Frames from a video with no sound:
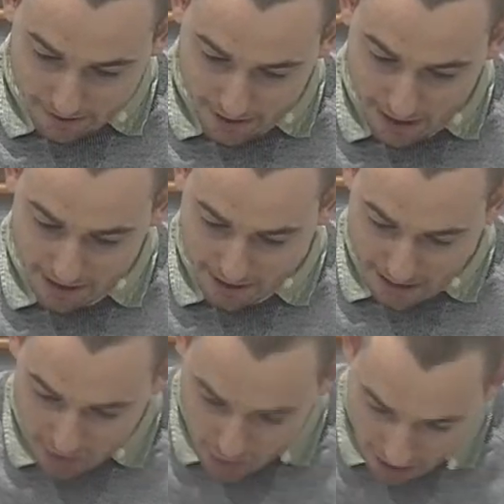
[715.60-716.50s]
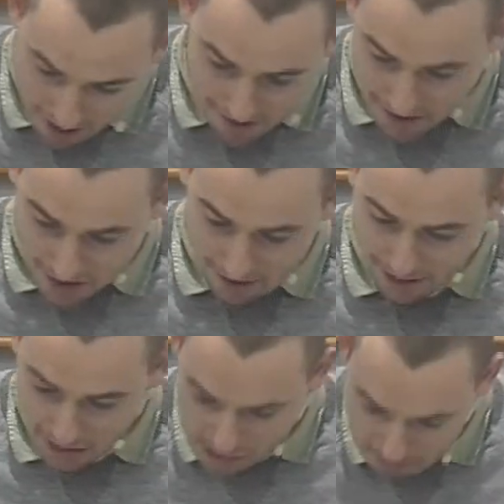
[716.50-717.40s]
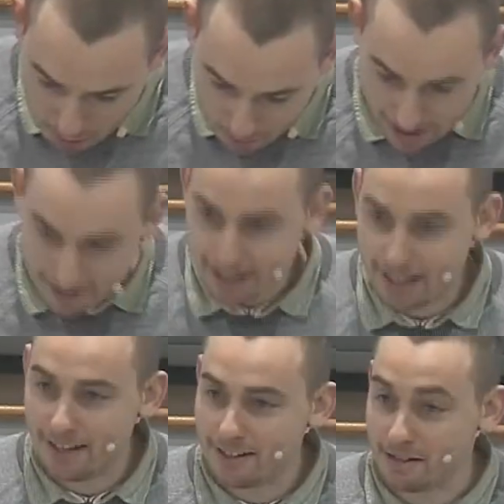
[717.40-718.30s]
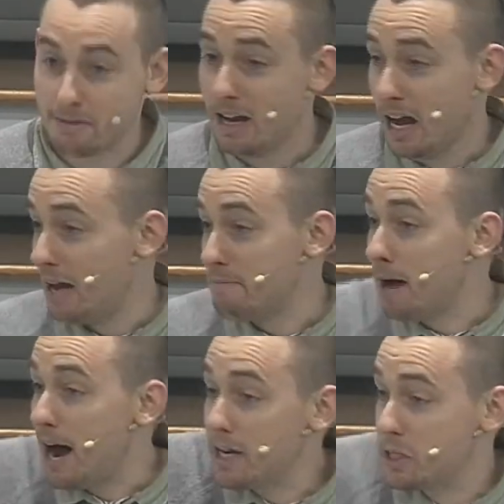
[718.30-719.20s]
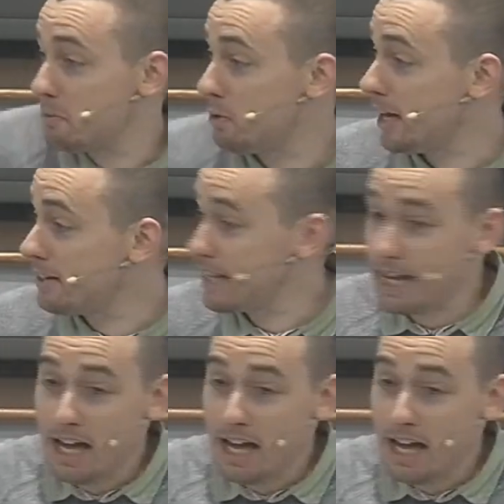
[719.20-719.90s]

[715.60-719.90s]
Jesus is challenging their small ideas and my small idea